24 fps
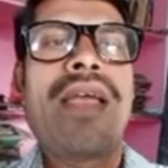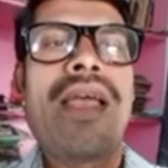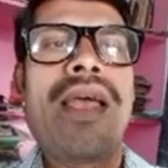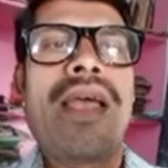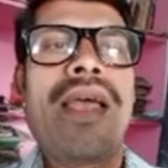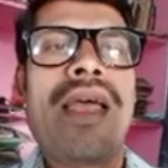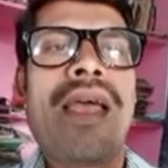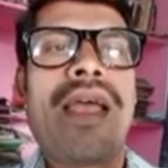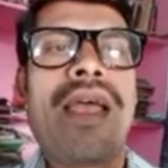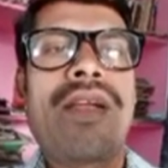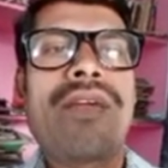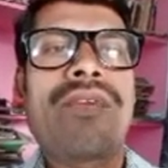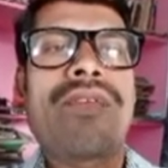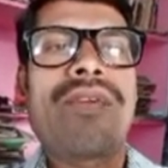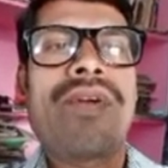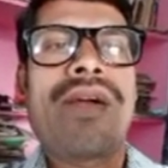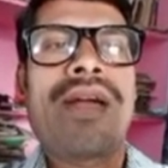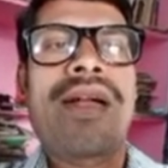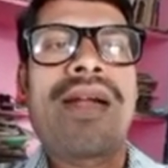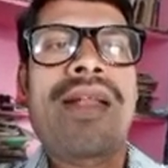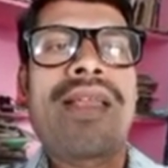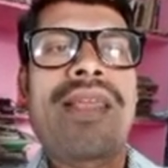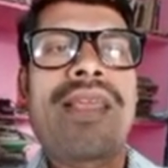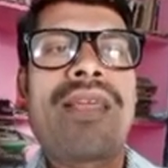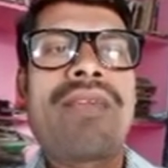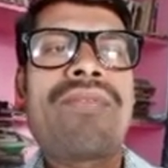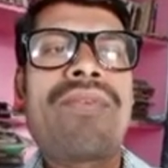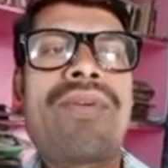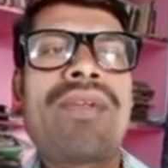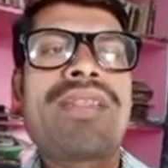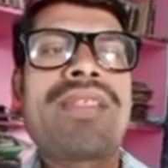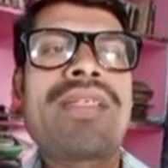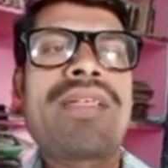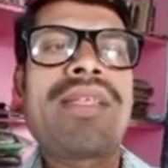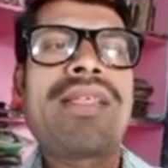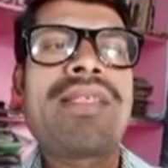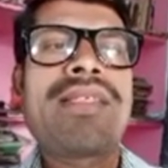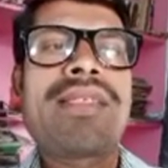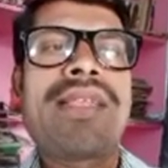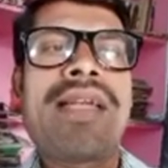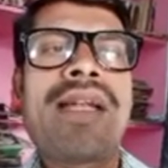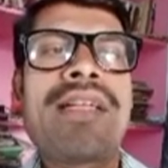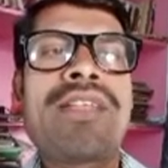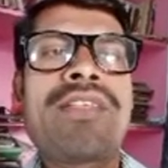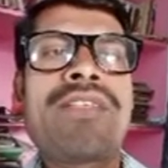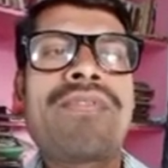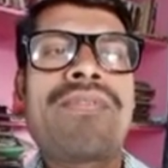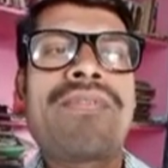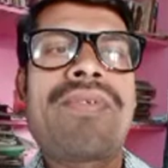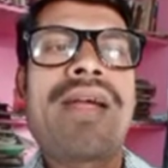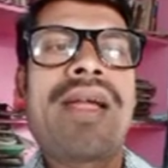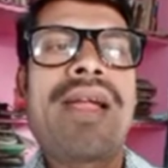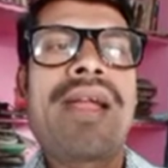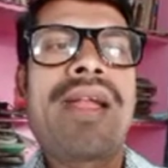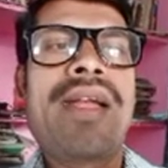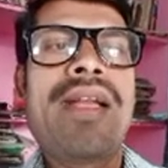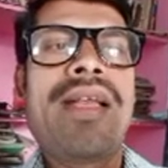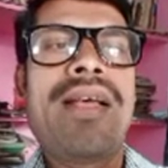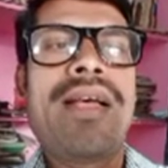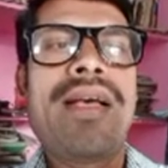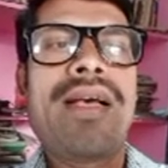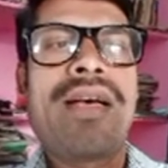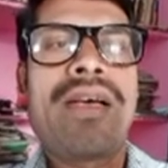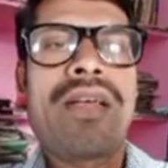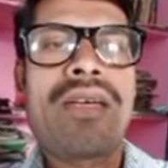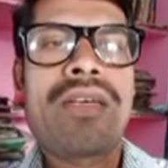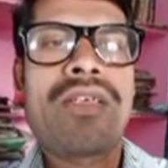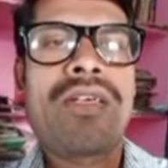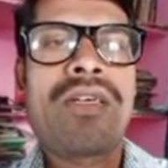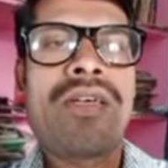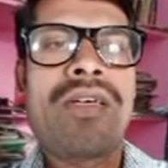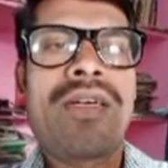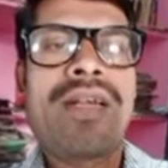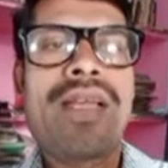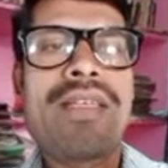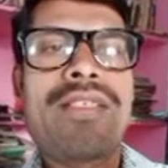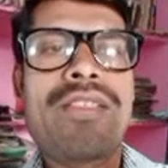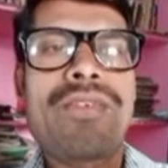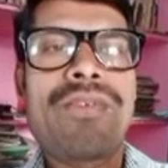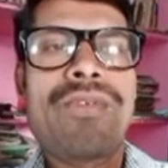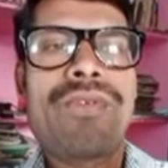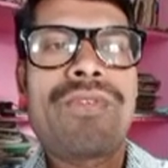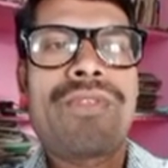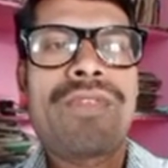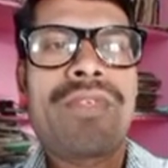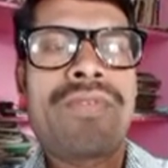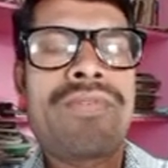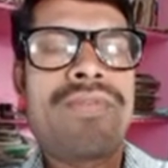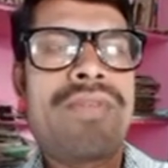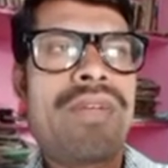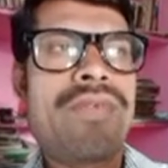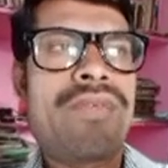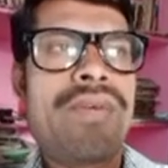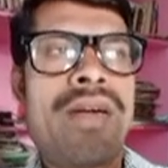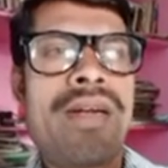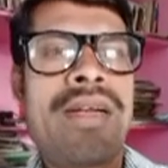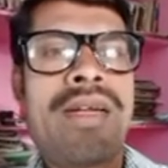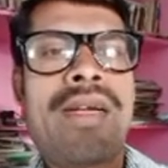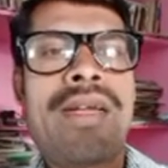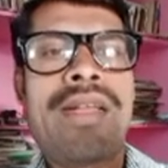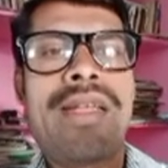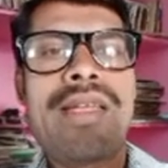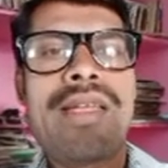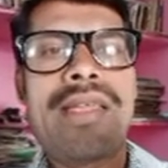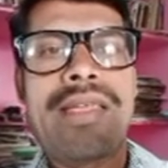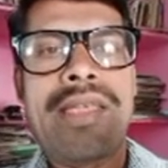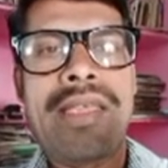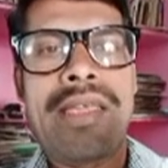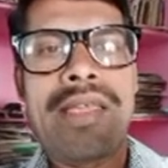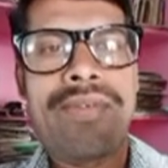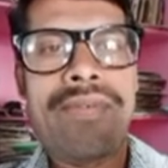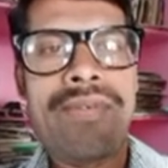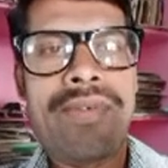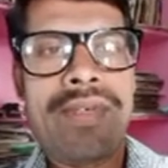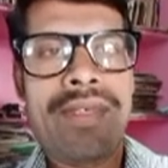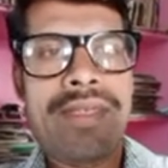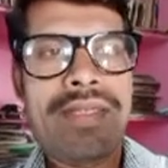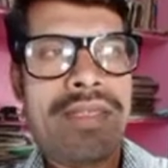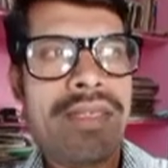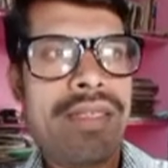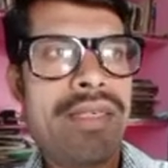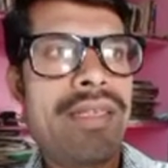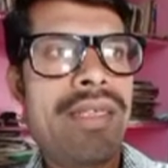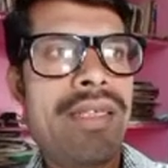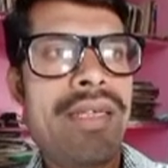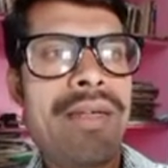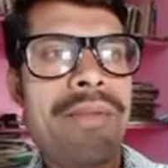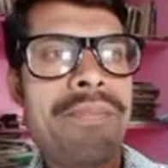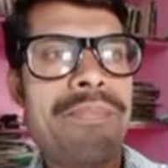a quadratic equation is satisfied are called as roots of the quadratic equation here.